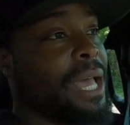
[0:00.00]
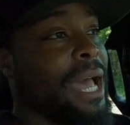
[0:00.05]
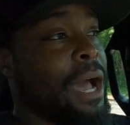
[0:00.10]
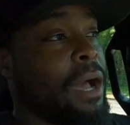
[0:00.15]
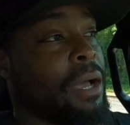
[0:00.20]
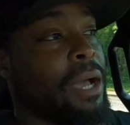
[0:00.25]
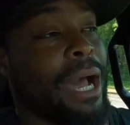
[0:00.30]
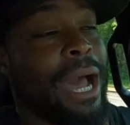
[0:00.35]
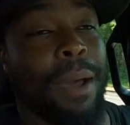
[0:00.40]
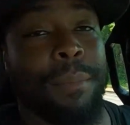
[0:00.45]

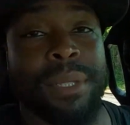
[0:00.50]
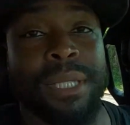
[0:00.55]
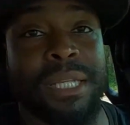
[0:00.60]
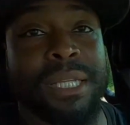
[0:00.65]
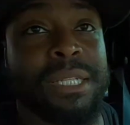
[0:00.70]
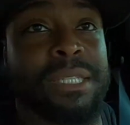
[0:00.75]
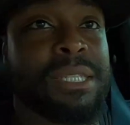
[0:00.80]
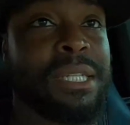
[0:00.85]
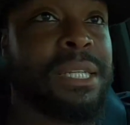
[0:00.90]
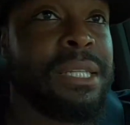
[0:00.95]
How
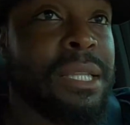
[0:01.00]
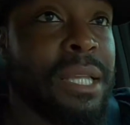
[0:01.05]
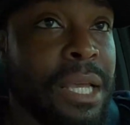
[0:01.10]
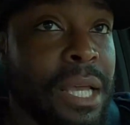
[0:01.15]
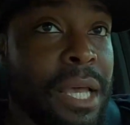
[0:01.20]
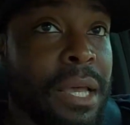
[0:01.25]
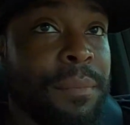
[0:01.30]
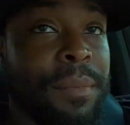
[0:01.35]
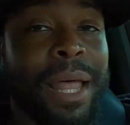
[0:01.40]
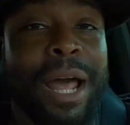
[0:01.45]
common is it?
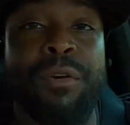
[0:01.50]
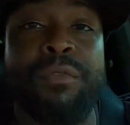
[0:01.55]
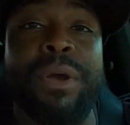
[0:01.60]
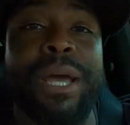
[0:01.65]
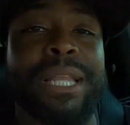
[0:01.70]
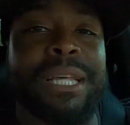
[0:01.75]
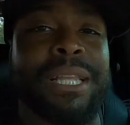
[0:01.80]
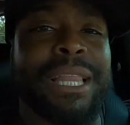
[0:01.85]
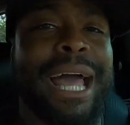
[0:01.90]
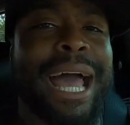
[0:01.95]
I mean, I
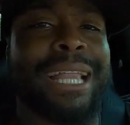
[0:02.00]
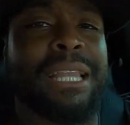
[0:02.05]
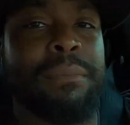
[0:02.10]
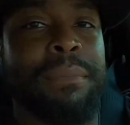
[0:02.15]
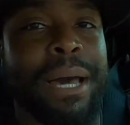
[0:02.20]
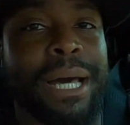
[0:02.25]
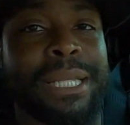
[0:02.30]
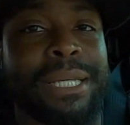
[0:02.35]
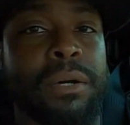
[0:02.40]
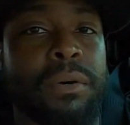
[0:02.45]
read a
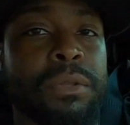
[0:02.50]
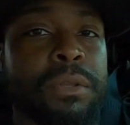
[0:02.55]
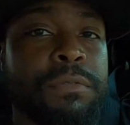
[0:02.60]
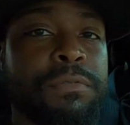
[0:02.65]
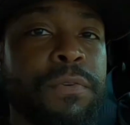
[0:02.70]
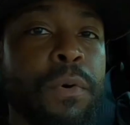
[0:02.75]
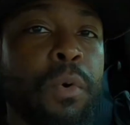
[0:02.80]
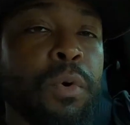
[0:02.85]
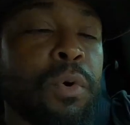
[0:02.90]
lot about it on the